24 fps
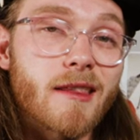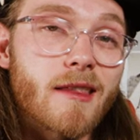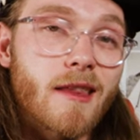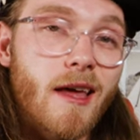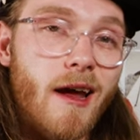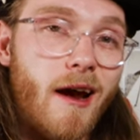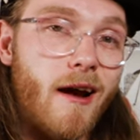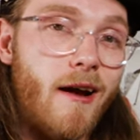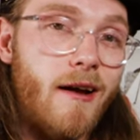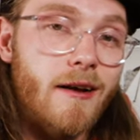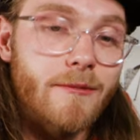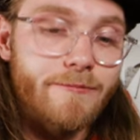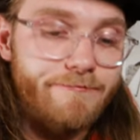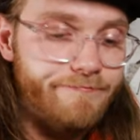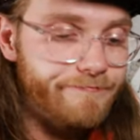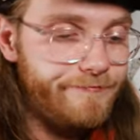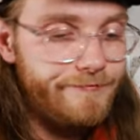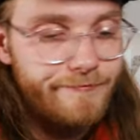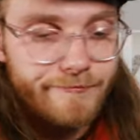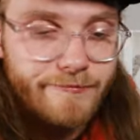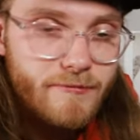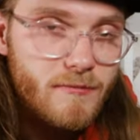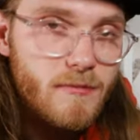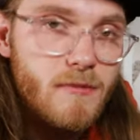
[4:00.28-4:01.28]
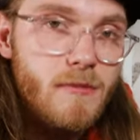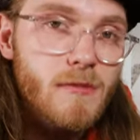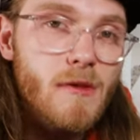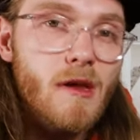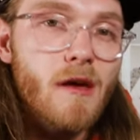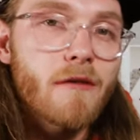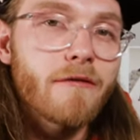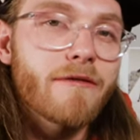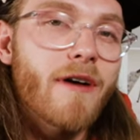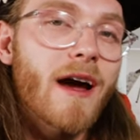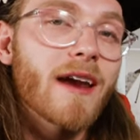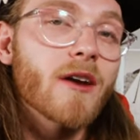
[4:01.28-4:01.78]
in there, and
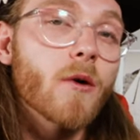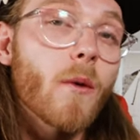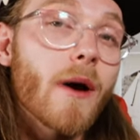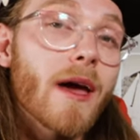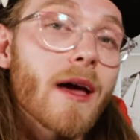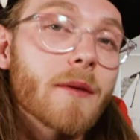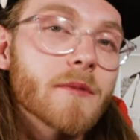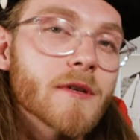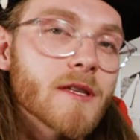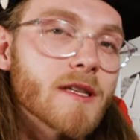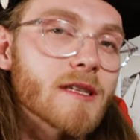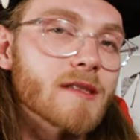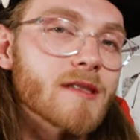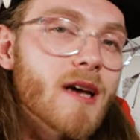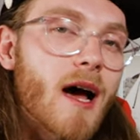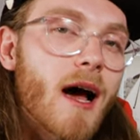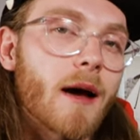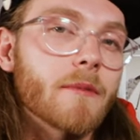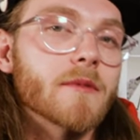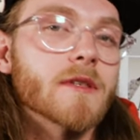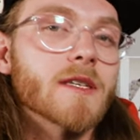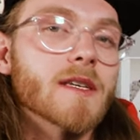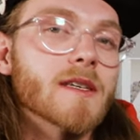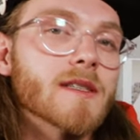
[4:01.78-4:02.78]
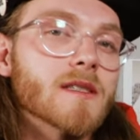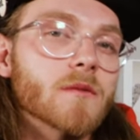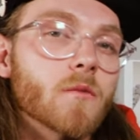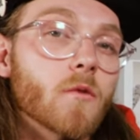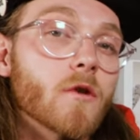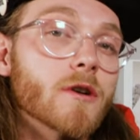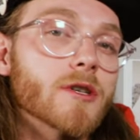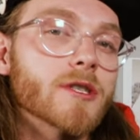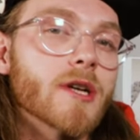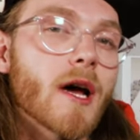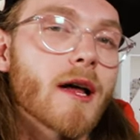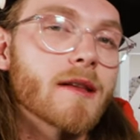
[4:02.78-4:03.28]
find a way up to the top to get some
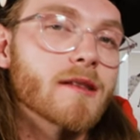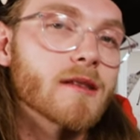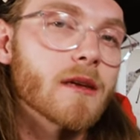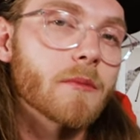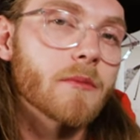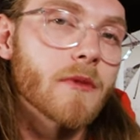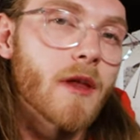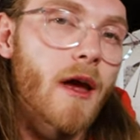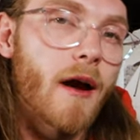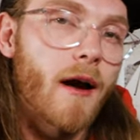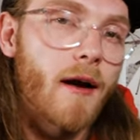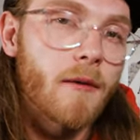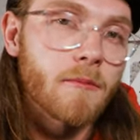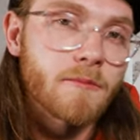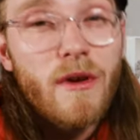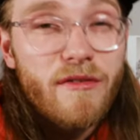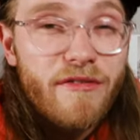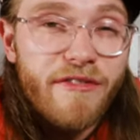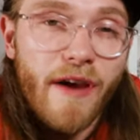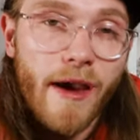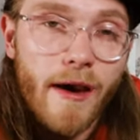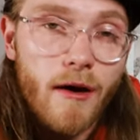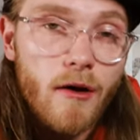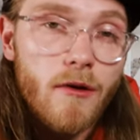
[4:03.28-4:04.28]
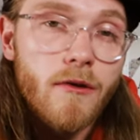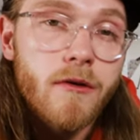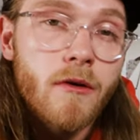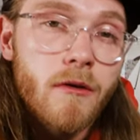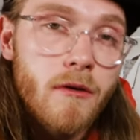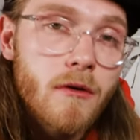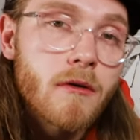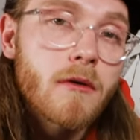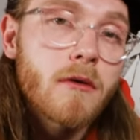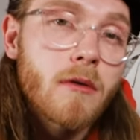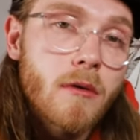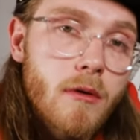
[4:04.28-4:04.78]
more shots up there. We failed.
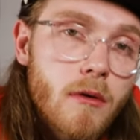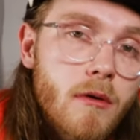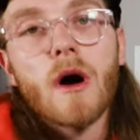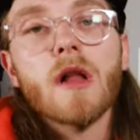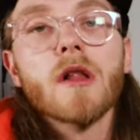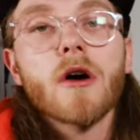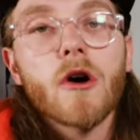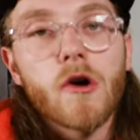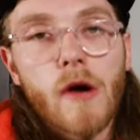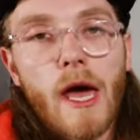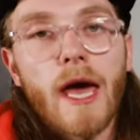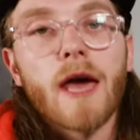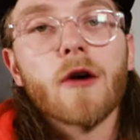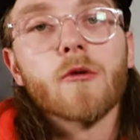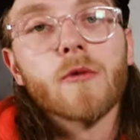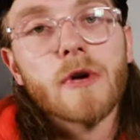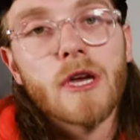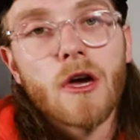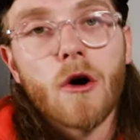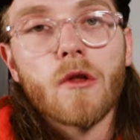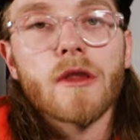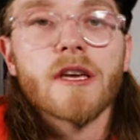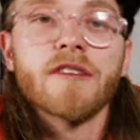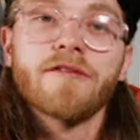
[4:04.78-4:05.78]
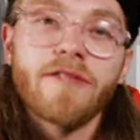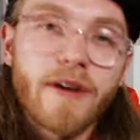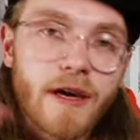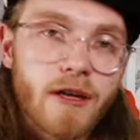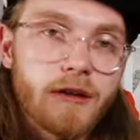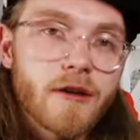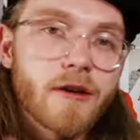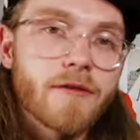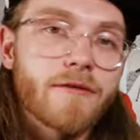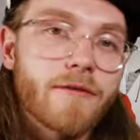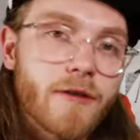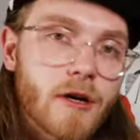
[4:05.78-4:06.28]
Well, okay, we only
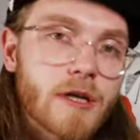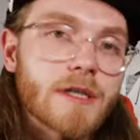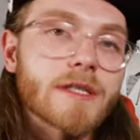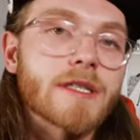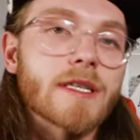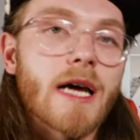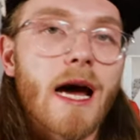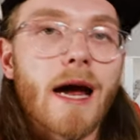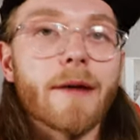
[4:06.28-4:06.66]
failed the first